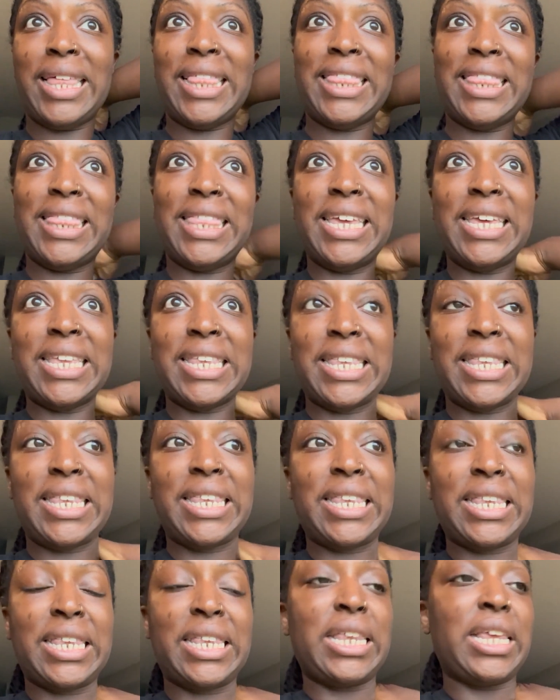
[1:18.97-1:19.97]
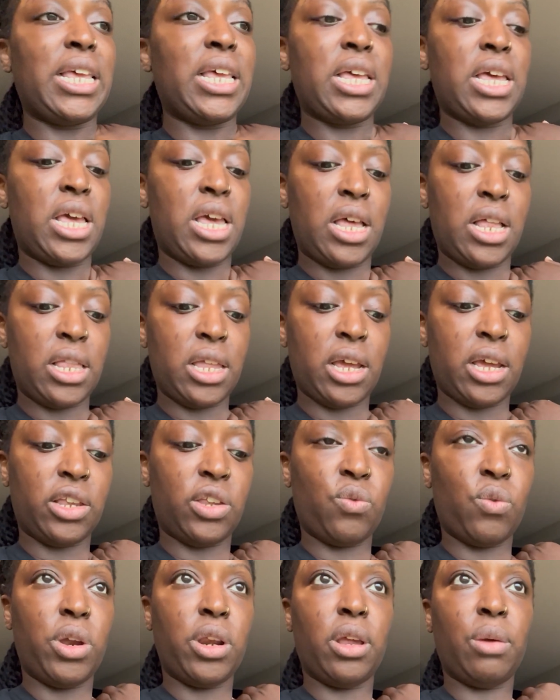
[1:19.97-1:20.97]
this. Like it's
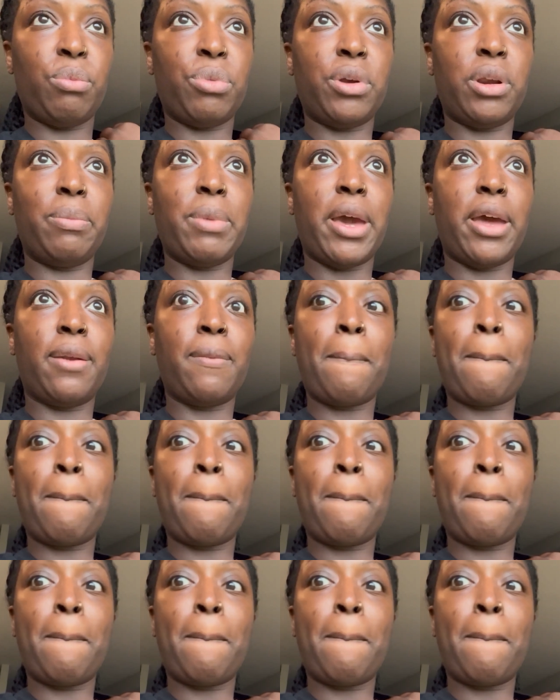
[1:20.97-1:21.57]
raining pretty bad.